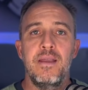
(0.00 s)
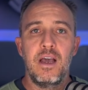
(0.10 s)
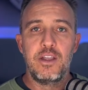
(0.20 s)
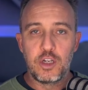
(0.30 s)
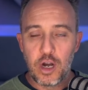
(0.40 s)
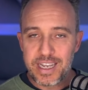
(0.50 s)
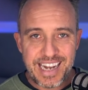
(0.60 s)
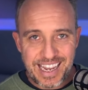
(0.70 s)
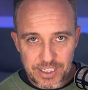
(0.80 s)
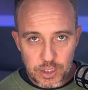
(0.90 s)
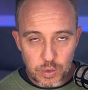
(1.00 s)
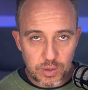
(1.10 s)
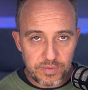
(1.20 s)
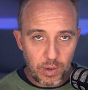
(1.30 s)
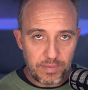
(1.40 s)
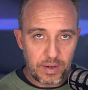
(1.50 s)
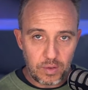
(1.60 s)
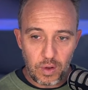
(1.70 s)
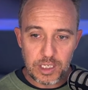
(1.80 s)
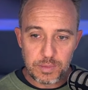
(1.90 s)
Uh, you can only get access to it if you're one of our
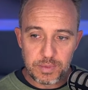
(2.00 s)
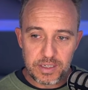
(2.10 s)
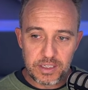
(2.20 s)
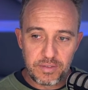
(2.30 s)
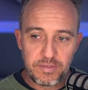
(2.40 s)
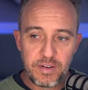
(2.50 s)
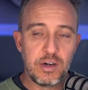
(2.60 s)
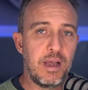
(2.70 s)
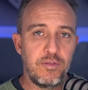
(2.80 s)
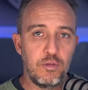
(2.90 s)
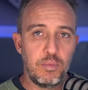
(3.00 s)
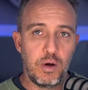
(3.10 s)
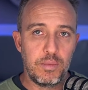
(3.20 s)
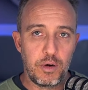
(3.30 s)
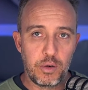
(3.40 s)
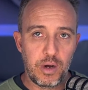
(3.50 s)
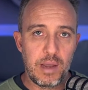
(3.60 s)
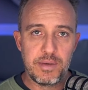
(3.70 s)
clients, but it is a very powerful pro- program.